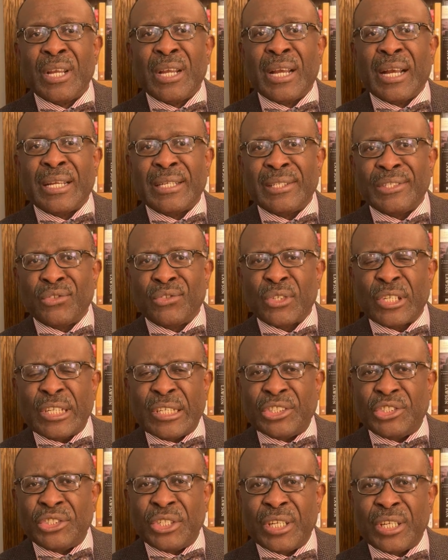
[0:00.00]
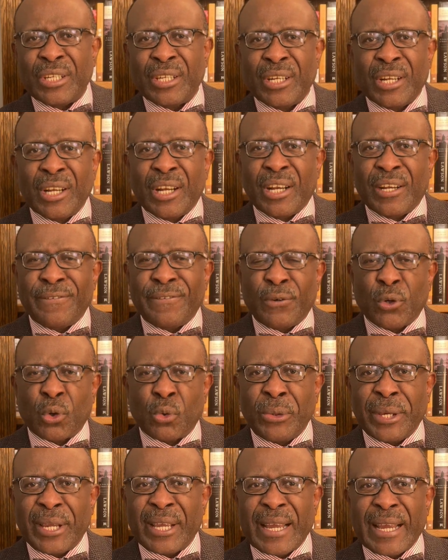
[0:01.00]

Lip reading: and is urging for quick